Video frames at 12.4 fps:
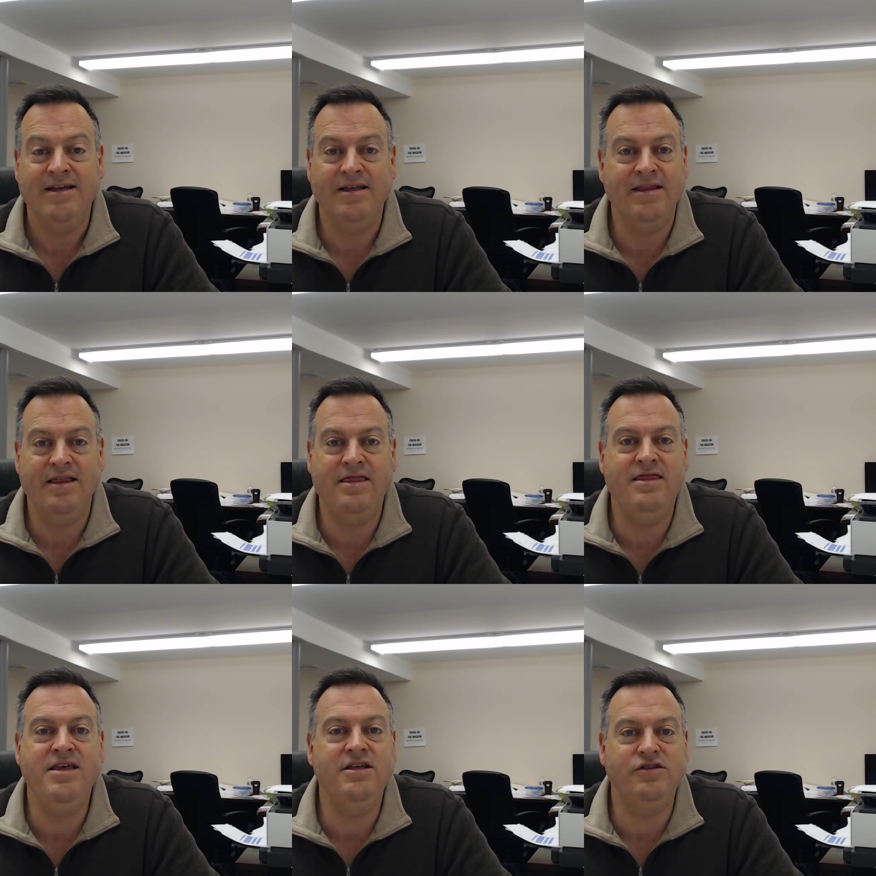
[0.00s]

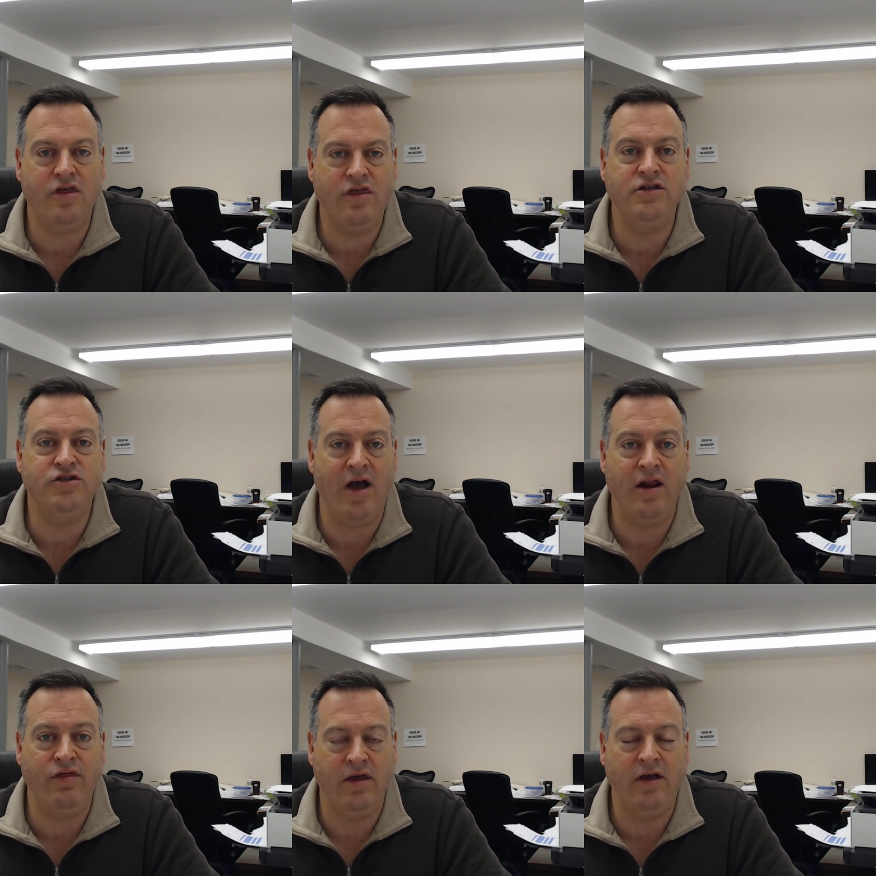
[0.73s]
These are the things you got
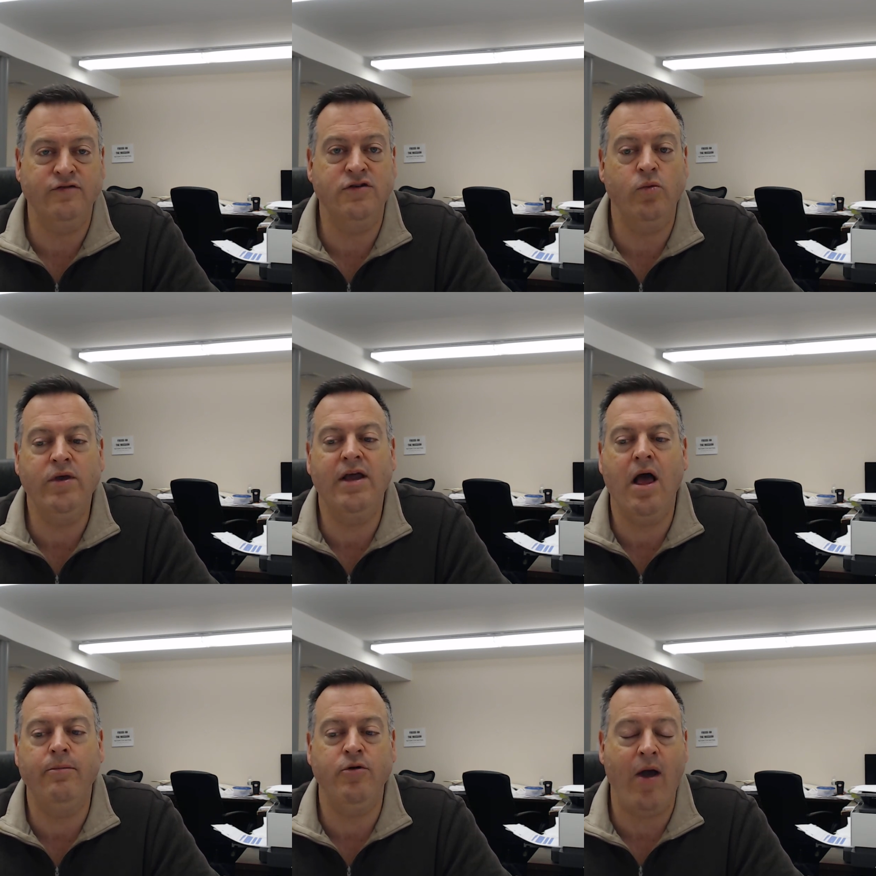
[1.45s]
to think of. So we can
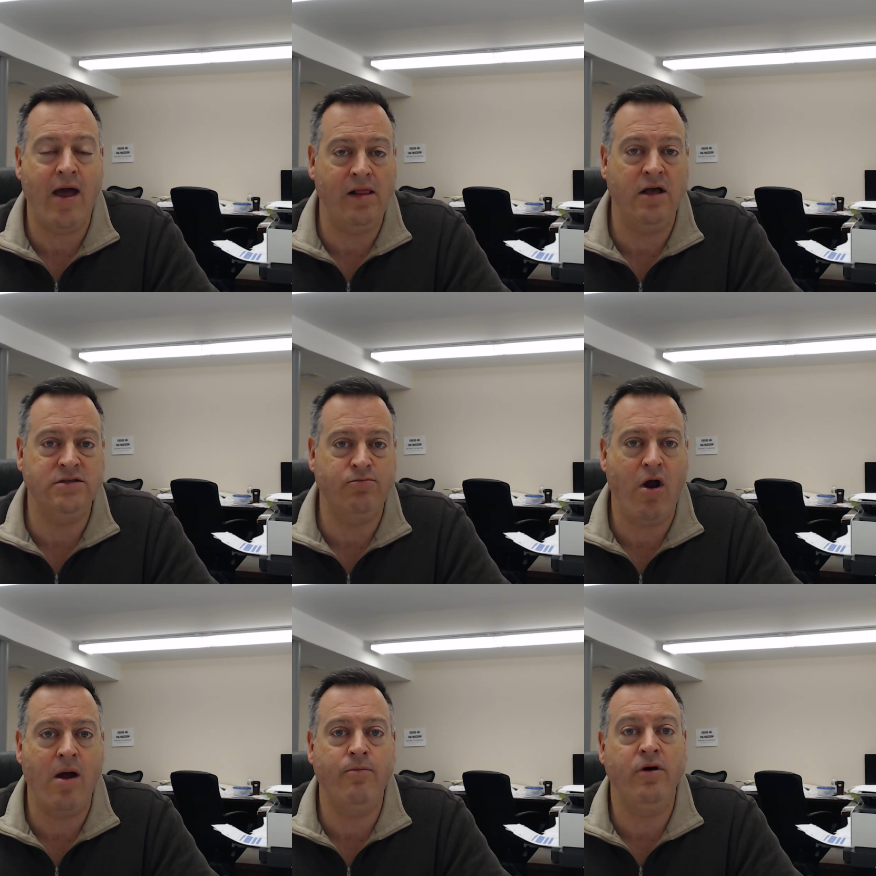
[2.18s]
help you analyze the
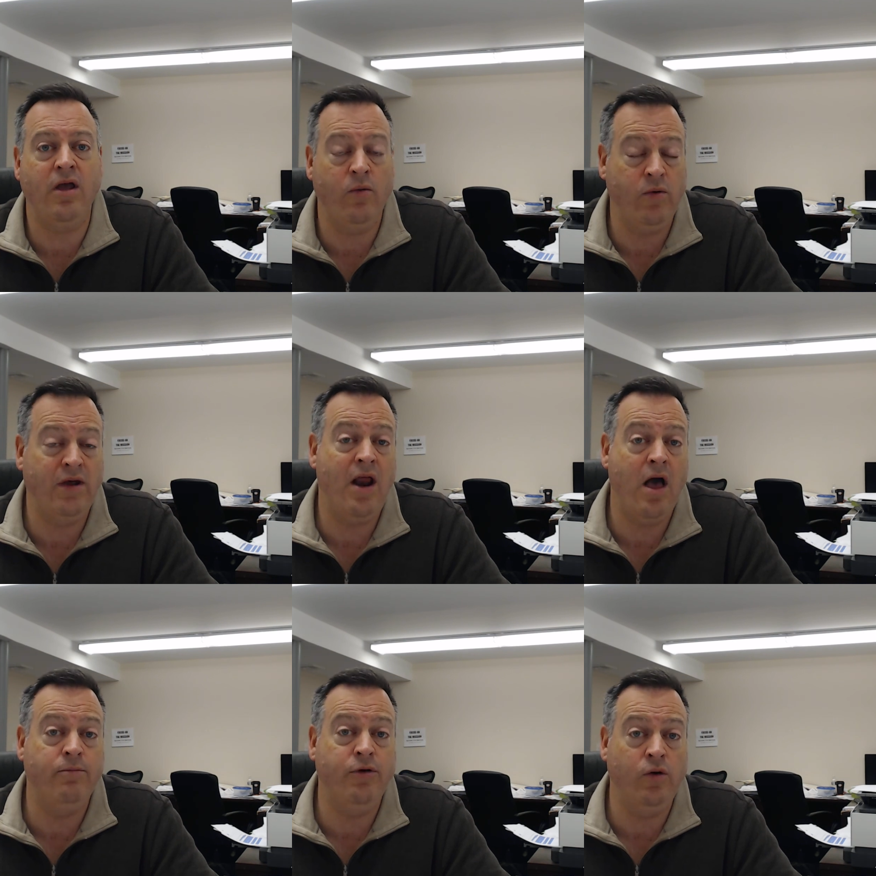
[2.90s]
property and we can
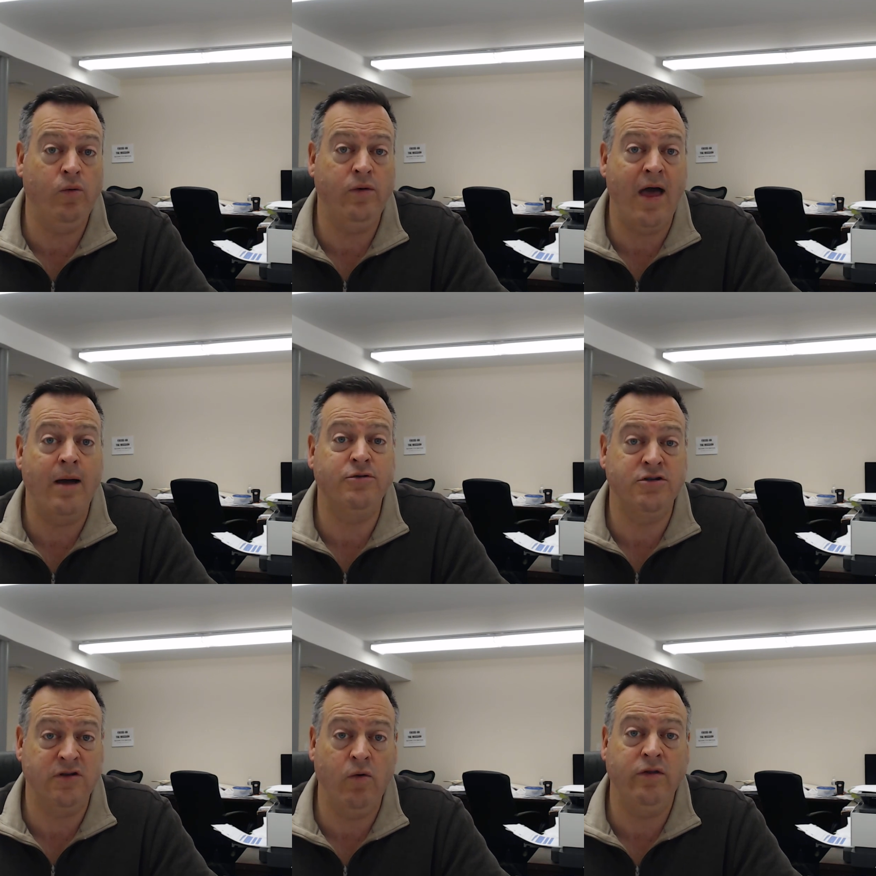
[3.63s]
help you with
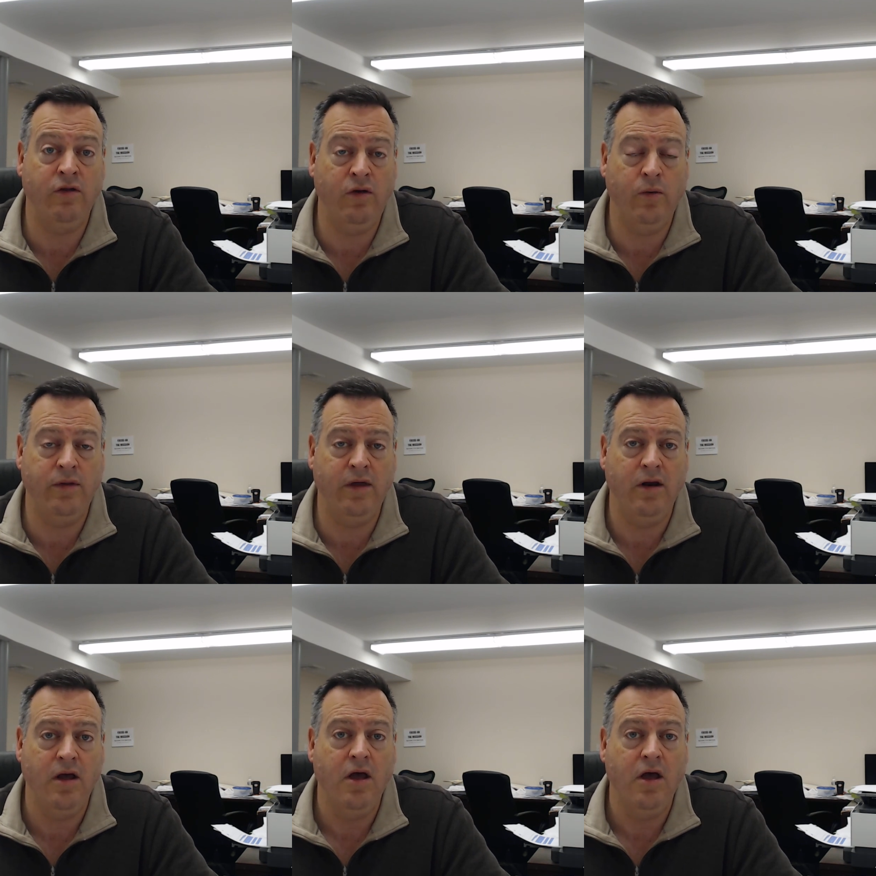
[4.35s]
options on what to do with it.